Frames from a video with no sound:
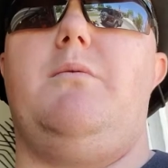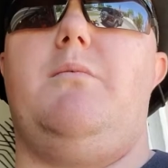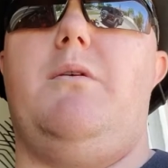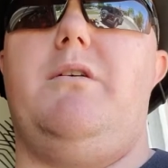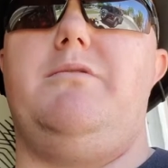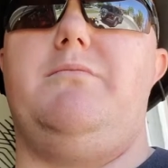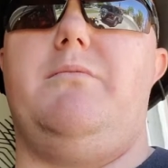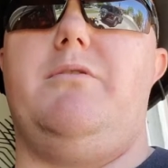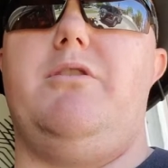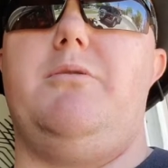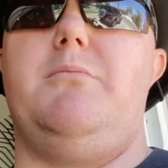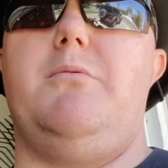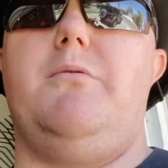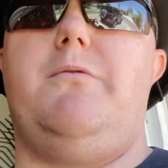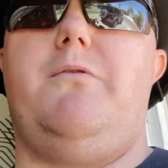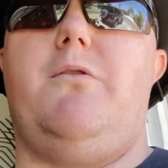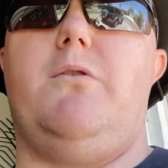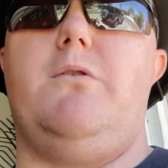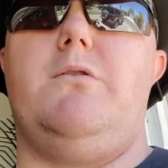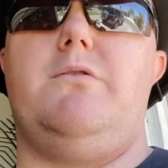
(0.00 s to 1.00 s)
wasn't wanting to move
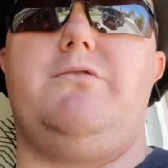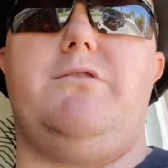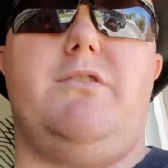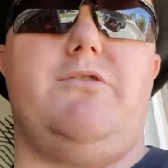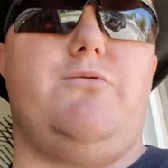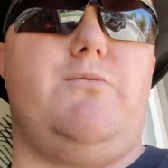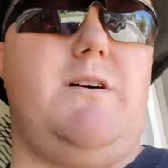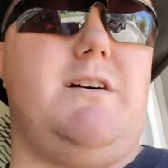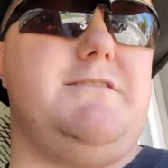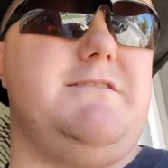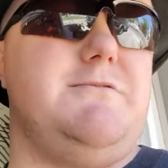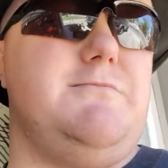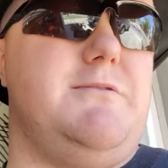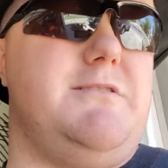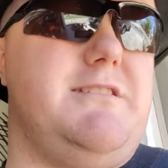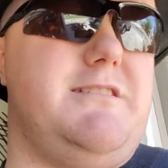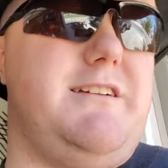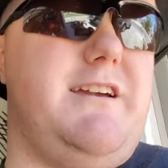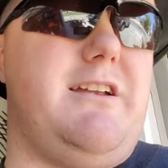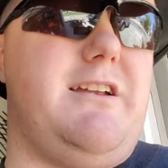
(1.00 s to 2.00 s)
forward, so I was wrestling with
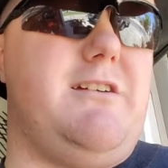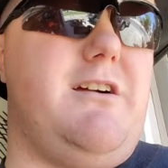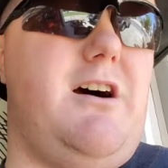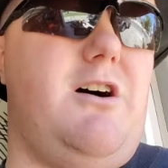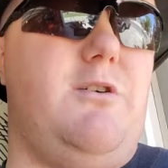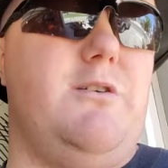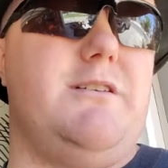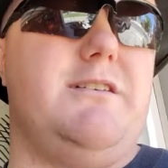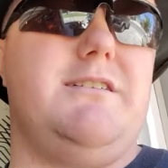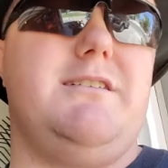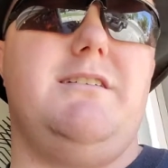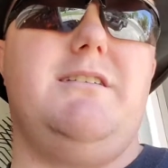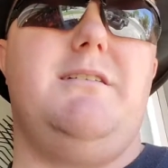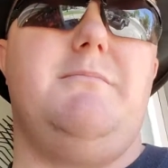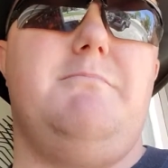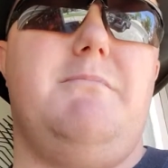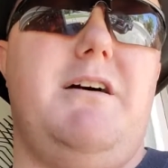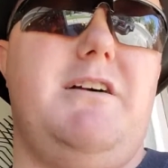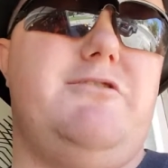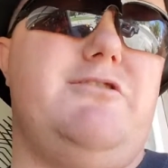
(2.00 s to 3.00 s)
it to get it going.
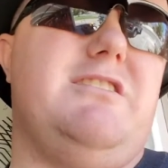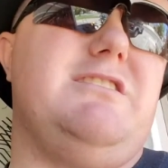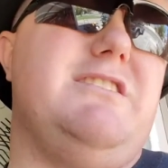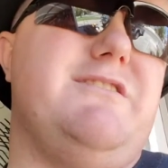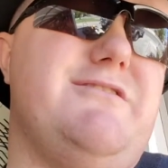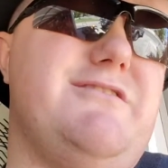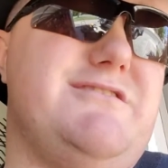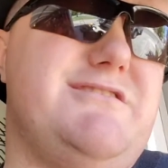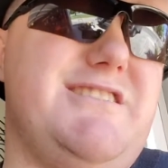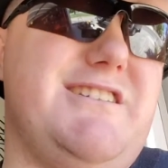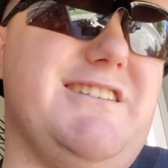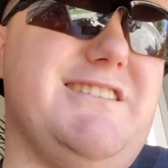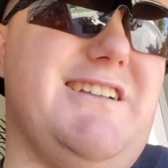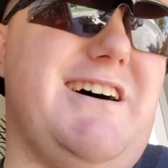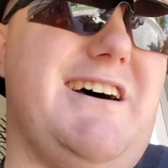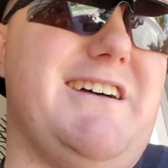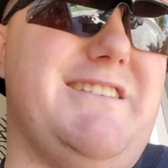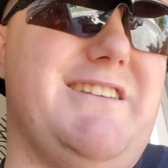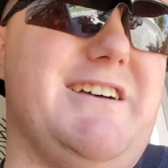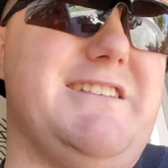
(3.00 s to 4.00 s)
Mind you, I live in a city
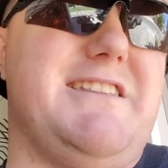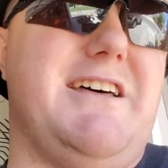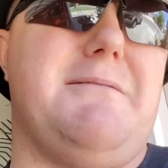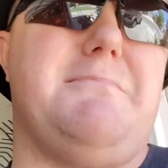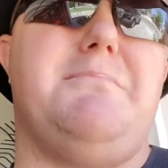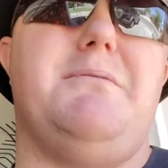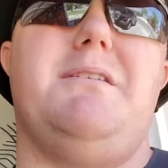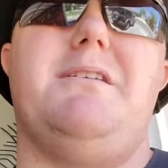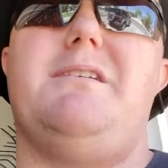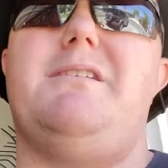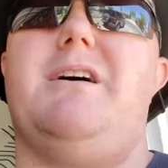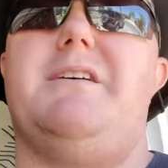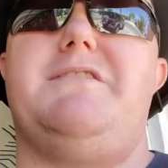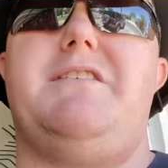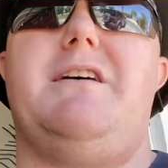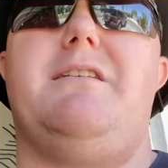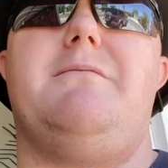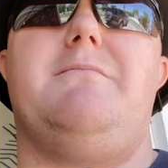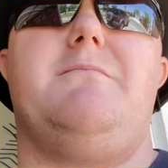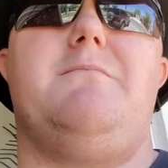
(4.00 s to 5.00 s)
lot, not that big, not
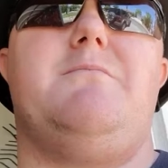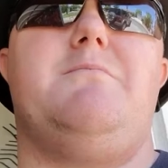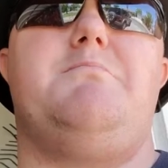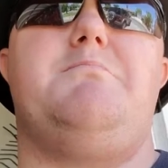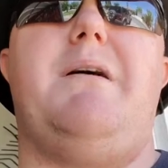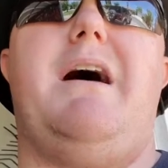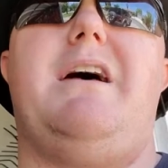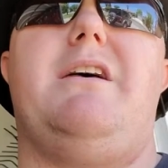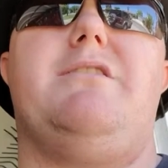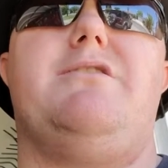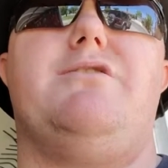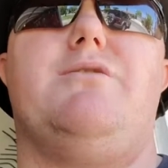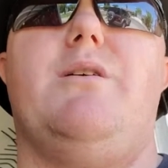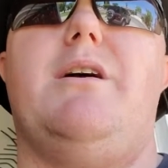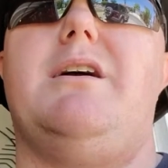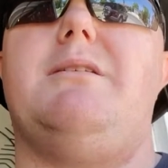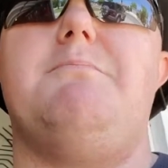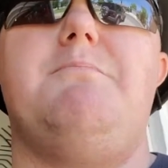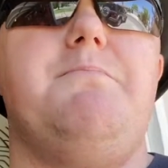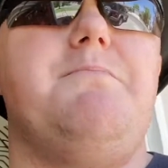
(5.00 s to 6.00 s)
that bad a
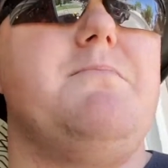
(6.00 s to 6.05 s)
terrain.